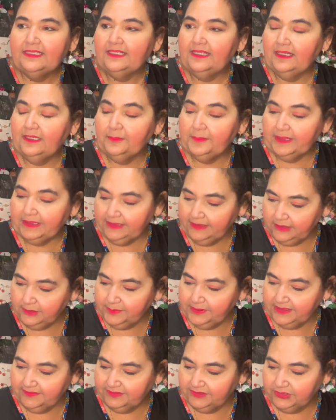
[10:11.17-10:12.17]
a little
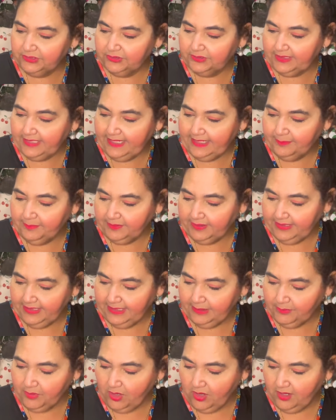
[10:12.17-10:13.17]
bit of dirt
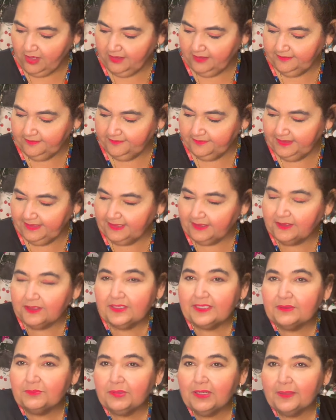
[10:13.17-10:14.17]
came off, like you
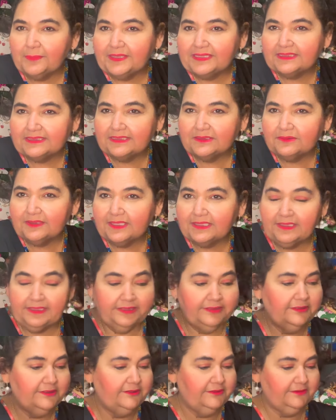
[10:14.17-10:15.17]
can probably see right
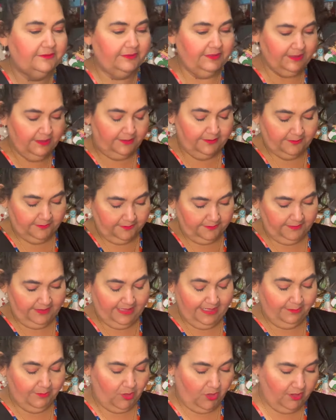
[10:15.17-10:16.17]
there,
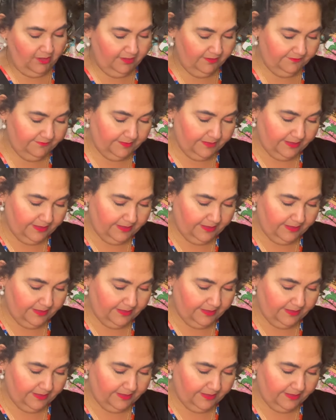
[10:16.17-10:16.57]
came off.